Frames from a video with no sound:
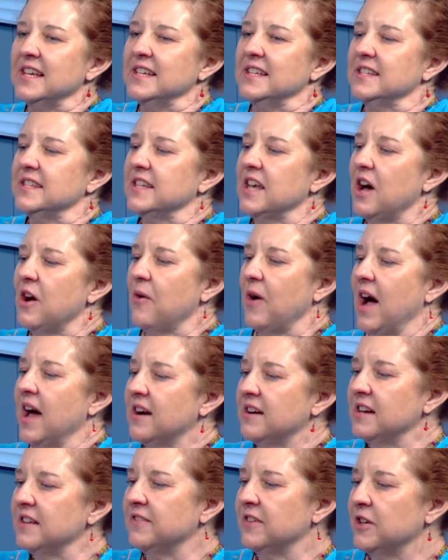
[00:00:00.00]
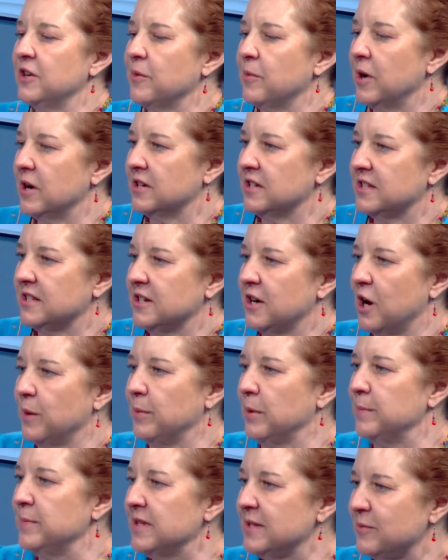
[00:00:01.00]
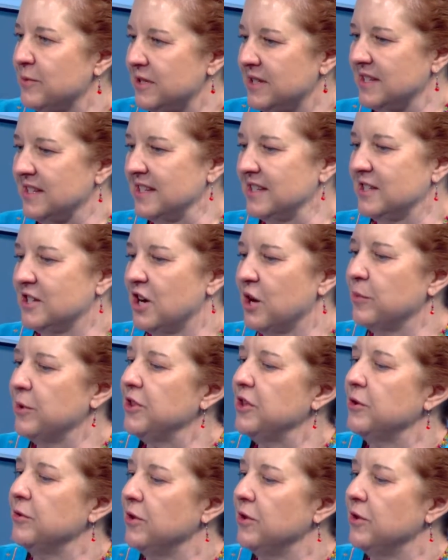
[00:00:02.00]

So I don't even know where to start, but Ms. Wilson, let's start with you.